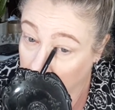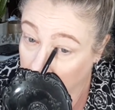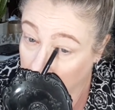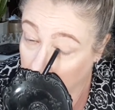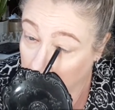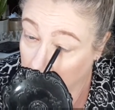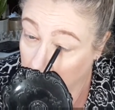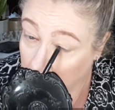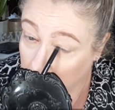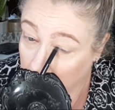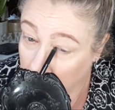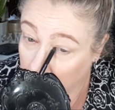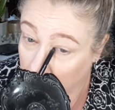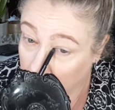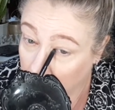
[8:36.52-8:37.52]

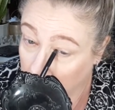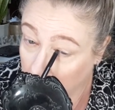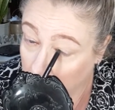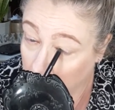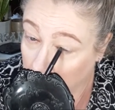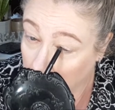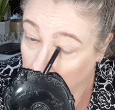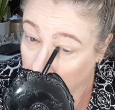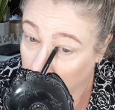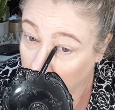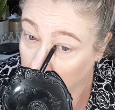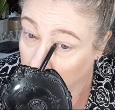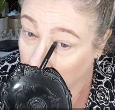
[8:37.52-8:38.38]
No one is speaking in this clip.